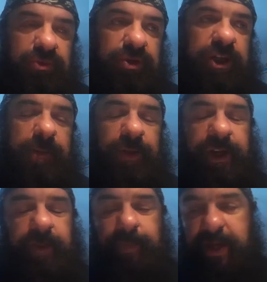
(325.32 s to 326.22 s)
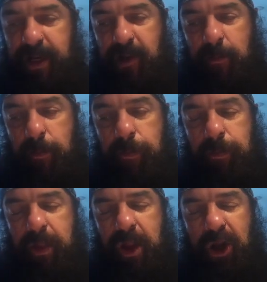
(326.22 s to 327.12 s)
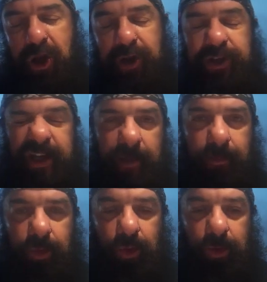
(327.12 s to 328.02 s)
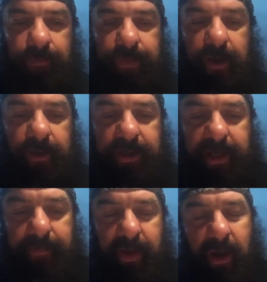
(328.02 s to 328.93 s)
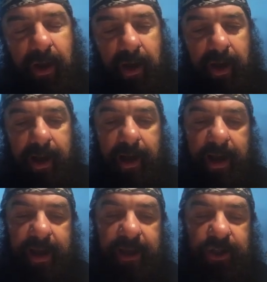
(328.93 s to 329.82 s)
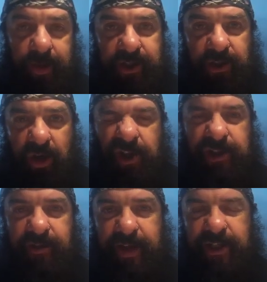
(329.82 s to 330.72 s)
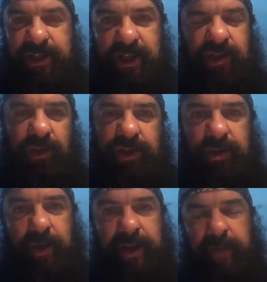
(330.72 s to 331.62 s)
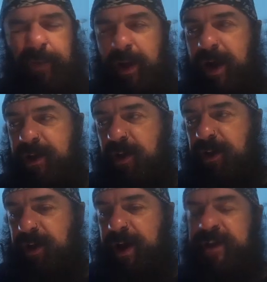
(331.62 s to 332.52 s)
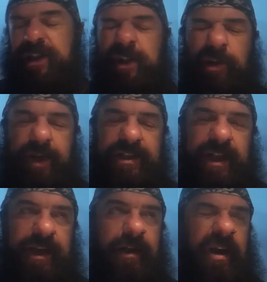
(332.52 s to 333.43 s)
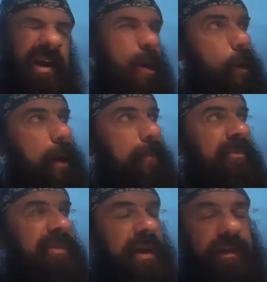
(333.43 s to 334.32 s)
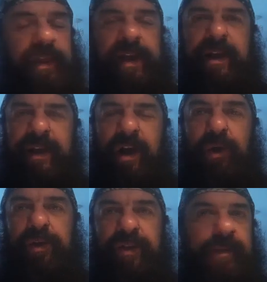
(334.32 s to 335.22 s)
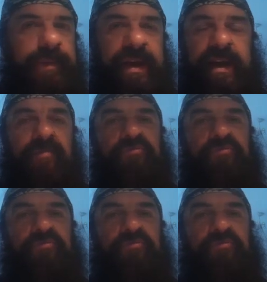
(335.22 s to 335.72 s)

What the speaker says: cheaper than EP, and you get more. Okay, in US dollars that's $6.20, but I know the guys in the USA, they can get hold of EP